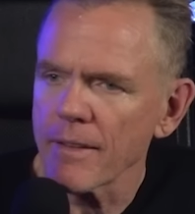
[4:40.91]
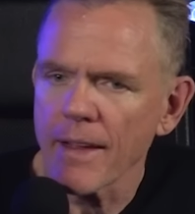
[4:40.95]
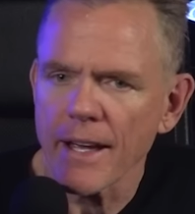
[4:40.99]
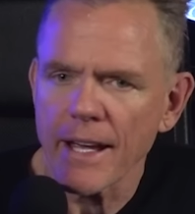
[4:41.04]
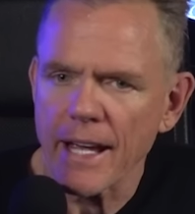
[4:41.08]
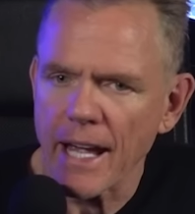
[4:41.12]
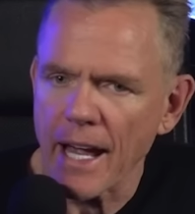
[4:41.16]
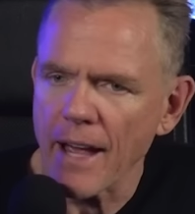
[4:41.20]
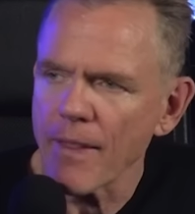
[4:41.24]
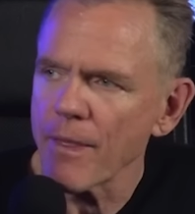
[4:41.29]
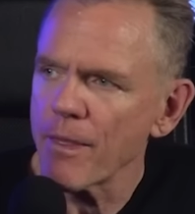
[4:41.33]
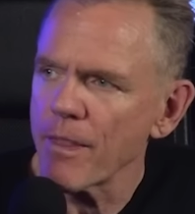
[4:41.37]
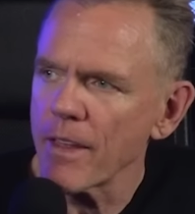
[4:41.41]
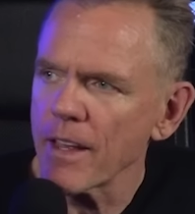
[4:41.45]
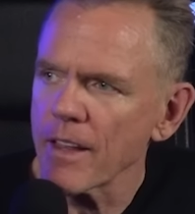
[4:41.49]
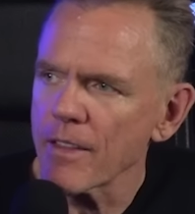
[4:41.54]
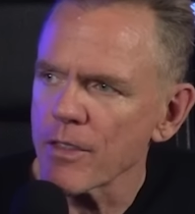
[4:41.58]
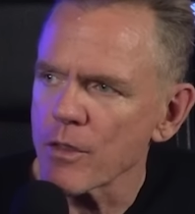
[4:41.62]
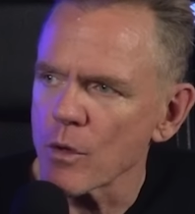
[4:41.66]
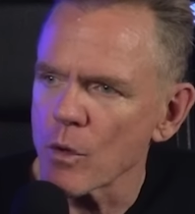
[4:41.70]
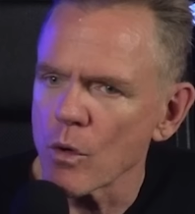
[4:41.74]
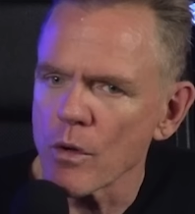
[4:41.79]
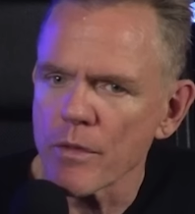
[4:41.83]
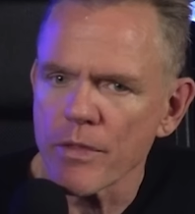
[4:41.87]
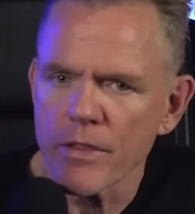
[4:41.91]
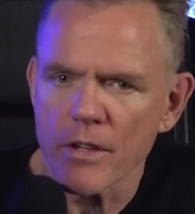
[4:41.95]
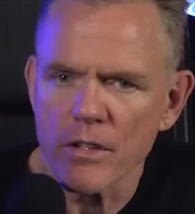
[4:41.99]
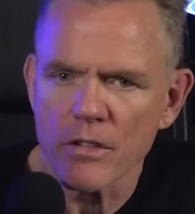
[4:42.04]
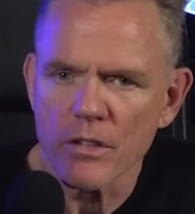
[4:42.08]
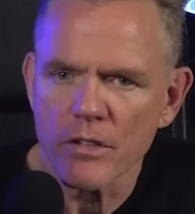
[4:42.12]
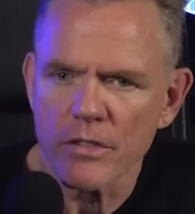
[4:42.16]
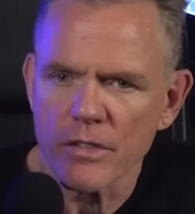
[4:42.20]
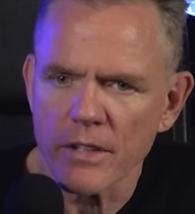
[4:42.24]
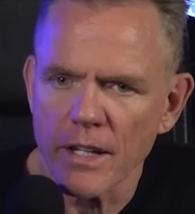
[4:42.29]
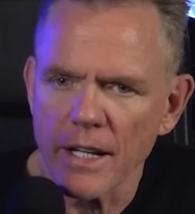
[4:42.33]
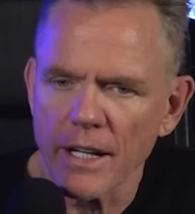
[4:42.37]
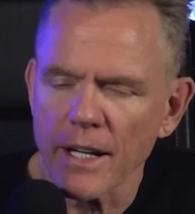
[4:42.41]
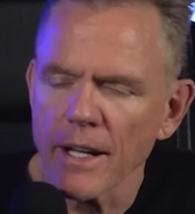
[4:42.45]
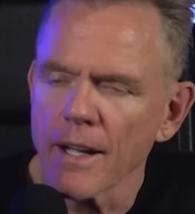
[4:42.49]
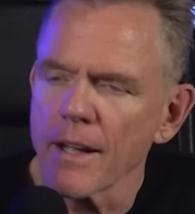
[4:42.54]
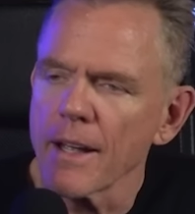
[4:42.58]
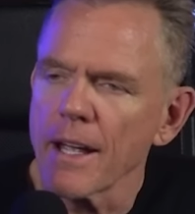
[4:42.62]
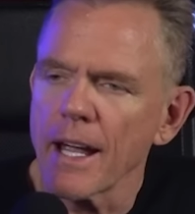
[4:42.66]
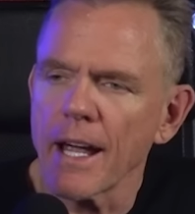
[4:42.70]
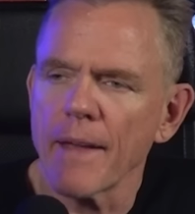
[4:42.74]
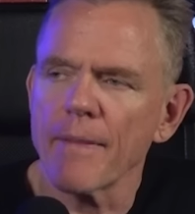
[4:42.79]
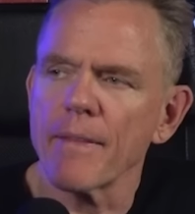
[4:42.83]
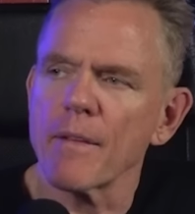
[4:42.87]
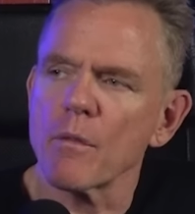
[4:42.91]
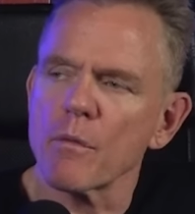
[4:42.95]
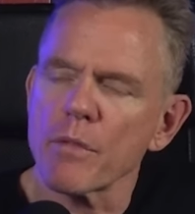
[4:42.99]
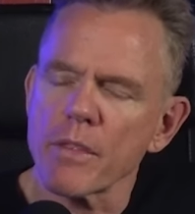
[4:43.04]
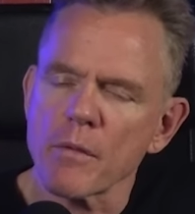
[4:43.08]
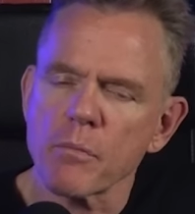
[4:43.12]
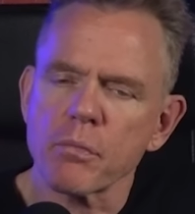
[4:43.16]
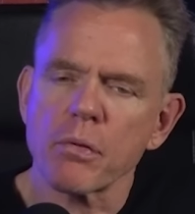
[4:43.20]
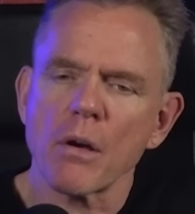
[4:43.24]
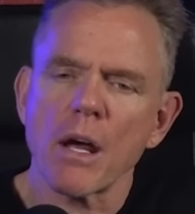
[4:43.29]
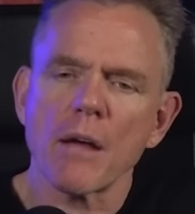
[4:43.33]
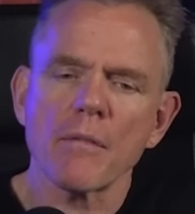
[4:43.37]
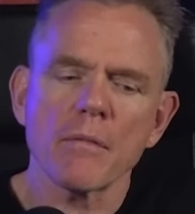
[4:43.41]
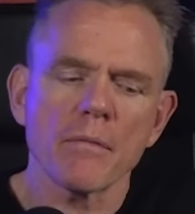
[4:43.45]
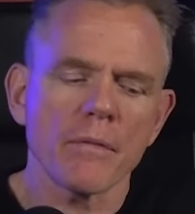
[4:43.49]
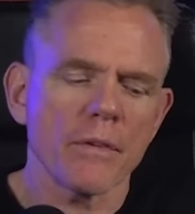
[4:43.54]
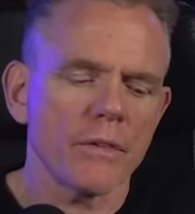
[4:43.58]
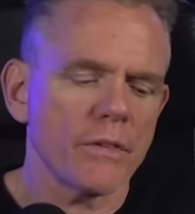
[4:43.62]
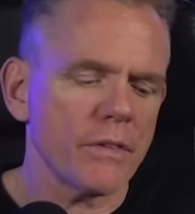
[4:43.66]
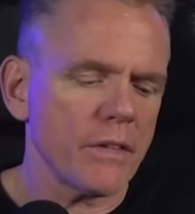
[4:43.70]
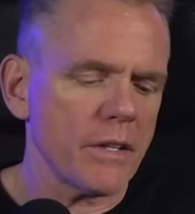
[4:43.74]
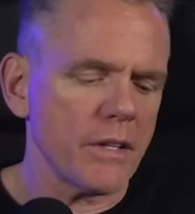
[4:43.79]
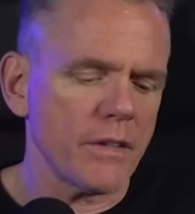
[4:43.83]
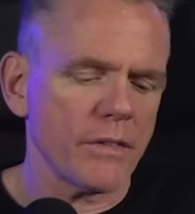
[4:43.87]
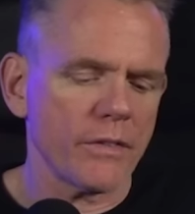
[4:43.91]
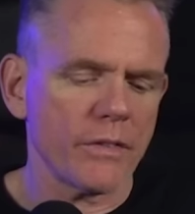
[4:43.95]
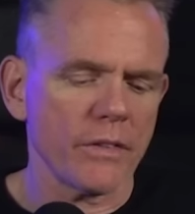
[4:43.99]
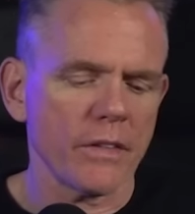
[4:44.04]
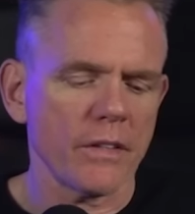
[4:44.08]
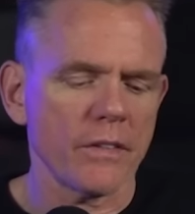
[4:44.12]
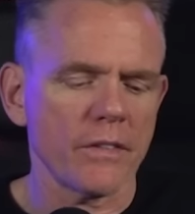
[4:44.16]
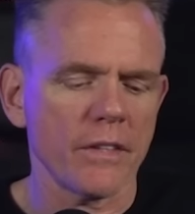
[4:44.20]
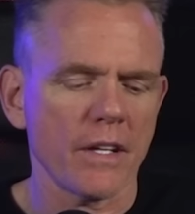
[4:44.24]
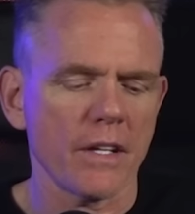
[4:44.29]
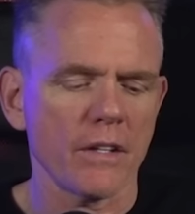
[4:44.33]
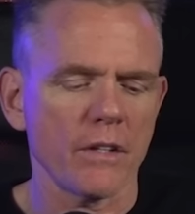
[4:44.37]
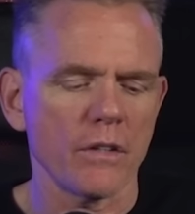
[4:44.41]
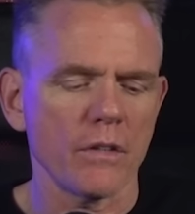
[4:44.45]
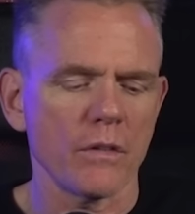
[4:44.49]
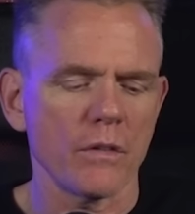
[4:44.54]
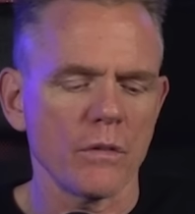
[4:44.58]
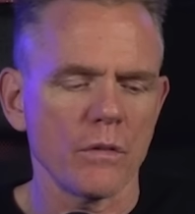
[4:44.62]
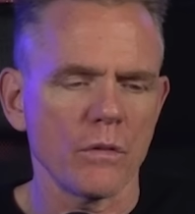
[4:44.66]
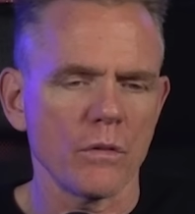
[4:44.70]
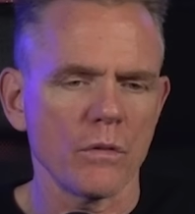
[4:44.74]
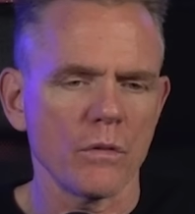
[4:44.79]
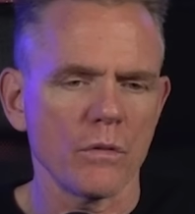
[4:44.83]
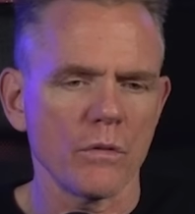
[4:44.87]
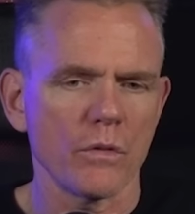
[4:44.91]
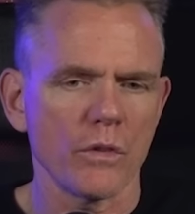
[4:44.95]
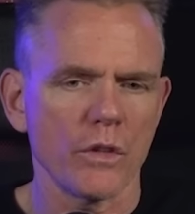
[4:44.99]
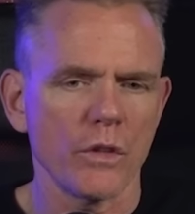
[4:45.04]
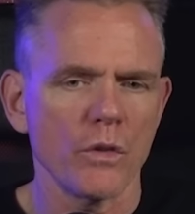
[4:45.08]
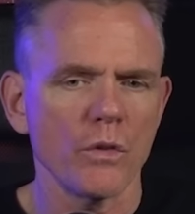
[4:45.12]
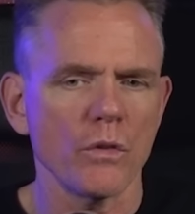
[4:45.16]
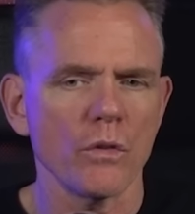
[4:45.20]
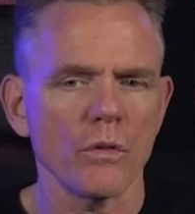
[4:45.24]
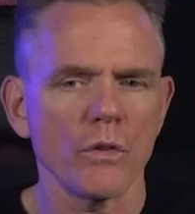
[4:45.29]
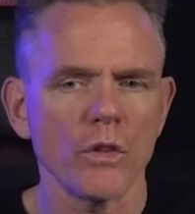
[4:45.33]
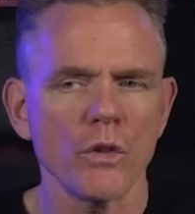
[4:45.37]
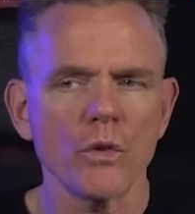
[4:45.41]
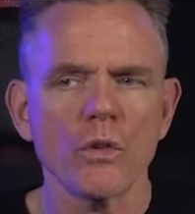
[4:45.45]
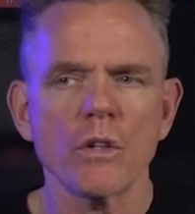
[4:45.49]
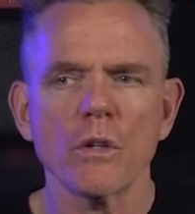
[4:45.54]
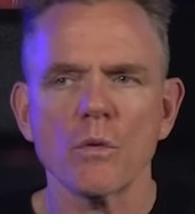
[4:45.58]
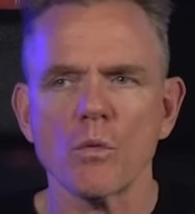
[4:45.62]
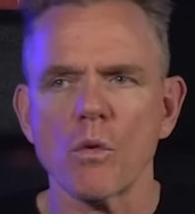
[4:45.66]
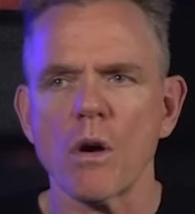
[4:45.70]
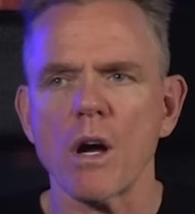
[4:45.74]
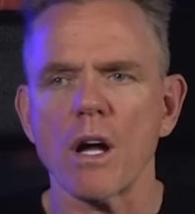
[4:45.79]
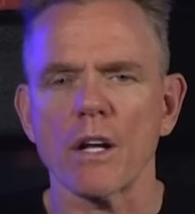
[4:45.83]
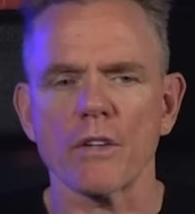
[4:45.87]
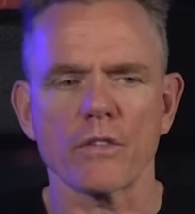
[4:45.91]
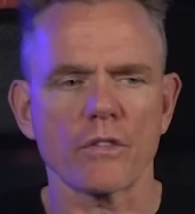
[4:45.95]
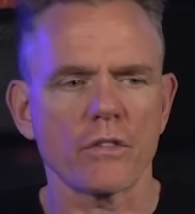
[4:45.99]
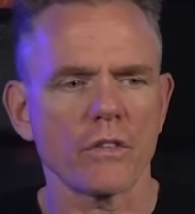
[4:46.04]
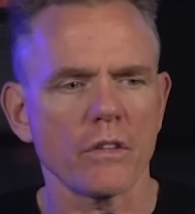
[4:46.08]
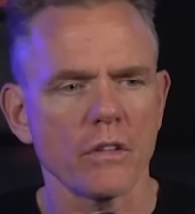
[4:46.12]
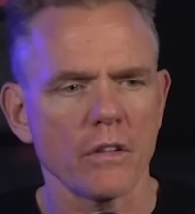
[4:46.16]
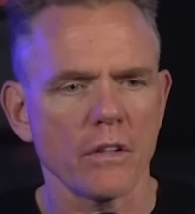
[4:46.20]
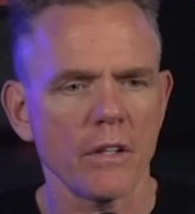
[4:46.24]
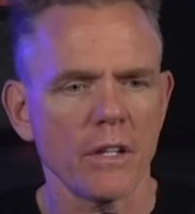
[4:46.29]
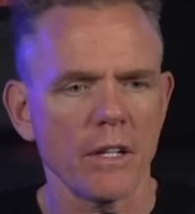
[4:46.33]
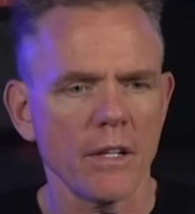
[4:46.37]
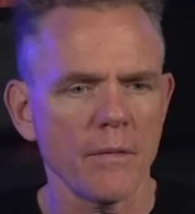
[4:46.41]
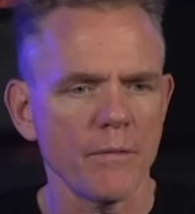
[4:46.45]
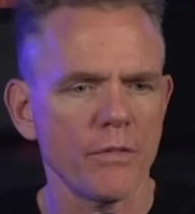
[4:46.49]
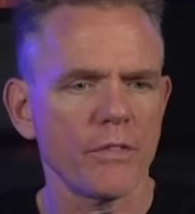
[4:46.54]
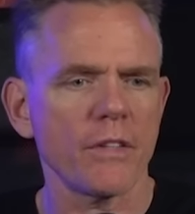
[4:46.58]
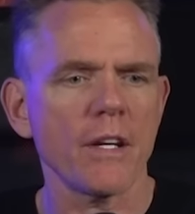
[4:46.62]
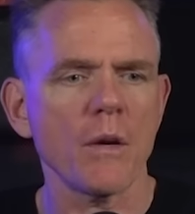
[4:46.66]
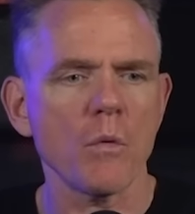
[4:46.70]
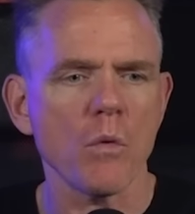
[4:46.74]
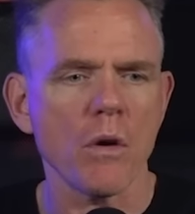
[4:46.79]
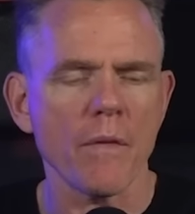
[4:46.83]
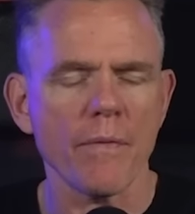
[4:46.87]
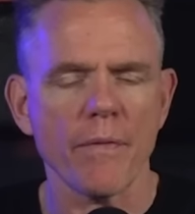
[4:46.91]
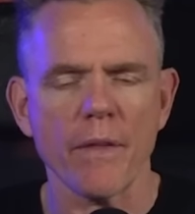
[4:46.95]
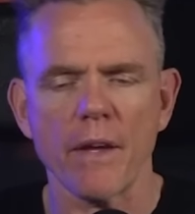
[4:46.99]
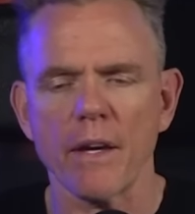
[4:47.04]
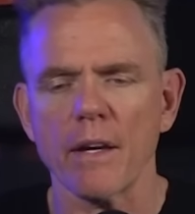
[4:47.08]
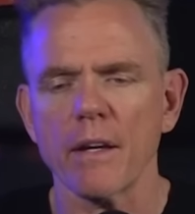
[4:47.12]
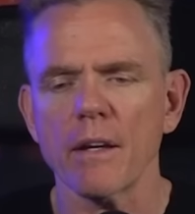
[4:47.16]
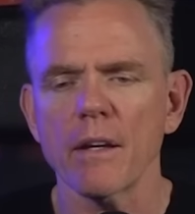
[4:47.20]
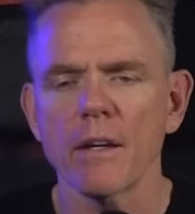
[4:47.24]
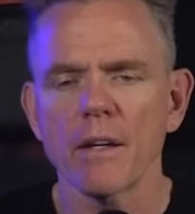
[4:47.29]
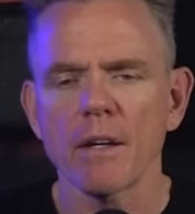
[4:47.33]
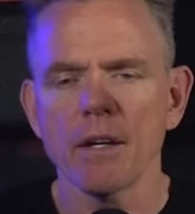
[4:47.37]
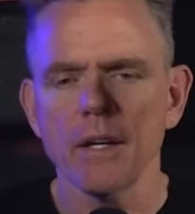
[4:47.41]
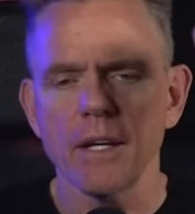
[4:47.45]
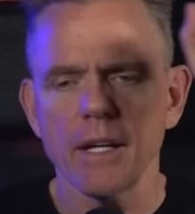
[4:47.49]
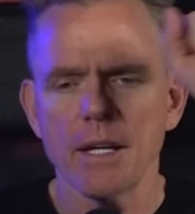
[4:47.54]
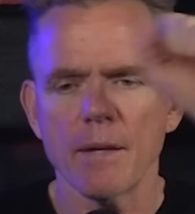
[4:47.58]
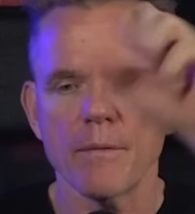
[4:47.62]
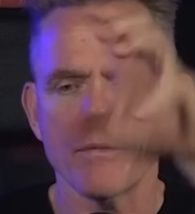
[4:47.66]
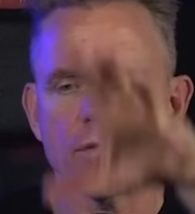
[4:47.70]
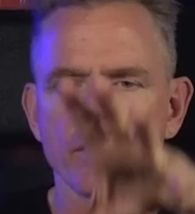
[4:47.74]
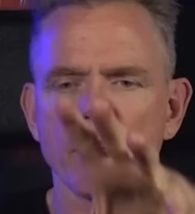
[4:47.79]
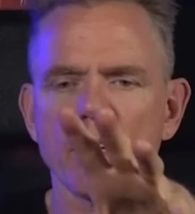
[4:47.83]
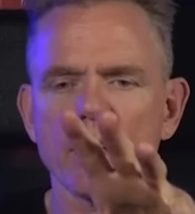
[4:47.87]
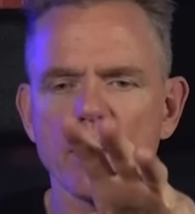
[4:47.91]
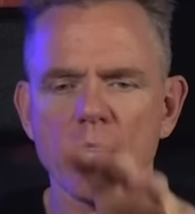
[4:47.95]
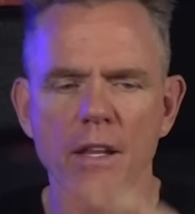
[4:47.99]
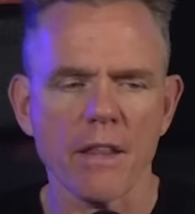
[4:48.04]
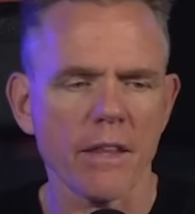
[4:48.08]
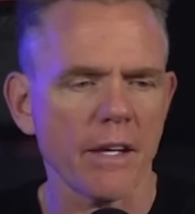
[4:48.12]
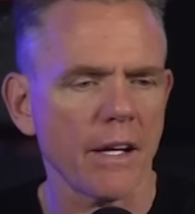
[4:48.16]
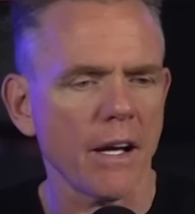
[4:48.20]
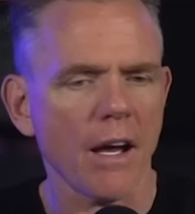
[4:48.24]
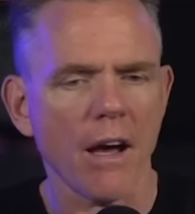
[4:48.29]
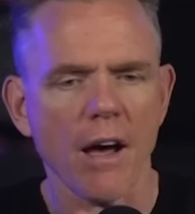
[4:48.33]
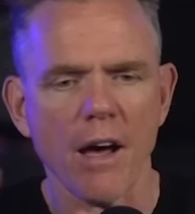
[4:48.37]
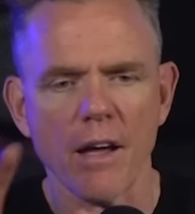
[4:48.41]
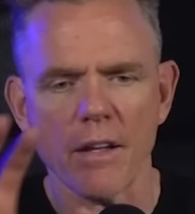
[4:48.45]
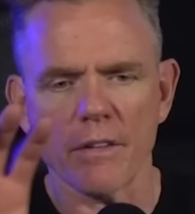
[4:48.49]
They can't think through it. They're just like, and the problem is this, is that you can watch him say one thing, him say another thing,